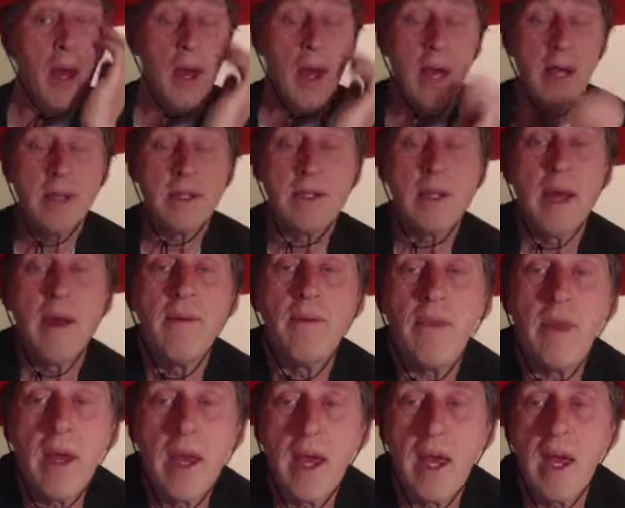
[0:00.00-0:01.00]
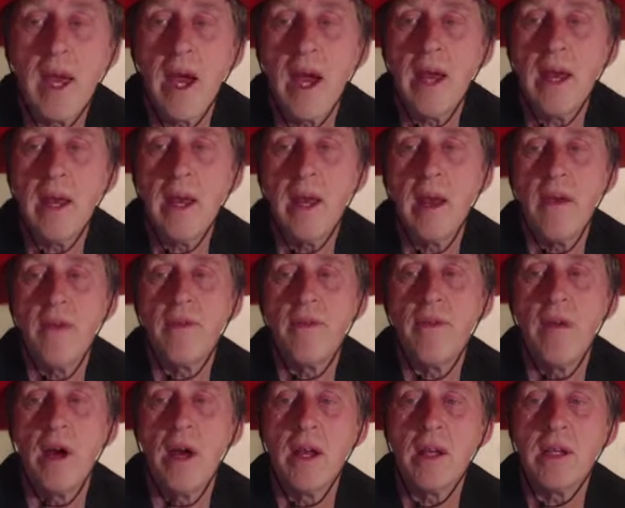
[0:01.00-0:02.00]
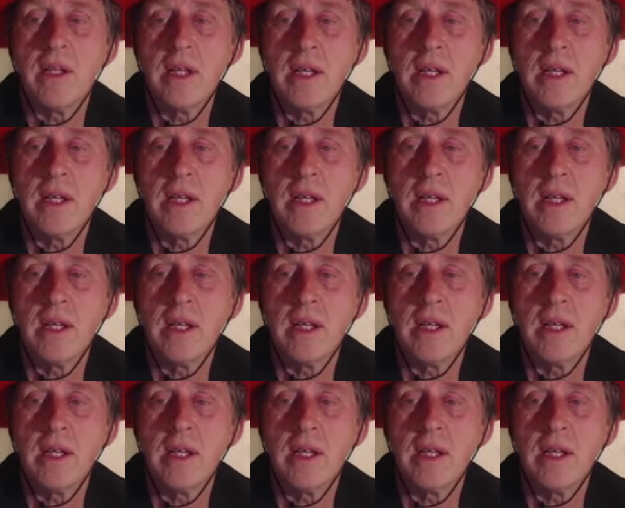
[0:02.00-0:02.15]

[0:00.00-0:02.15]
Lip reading: And same thing again, if knight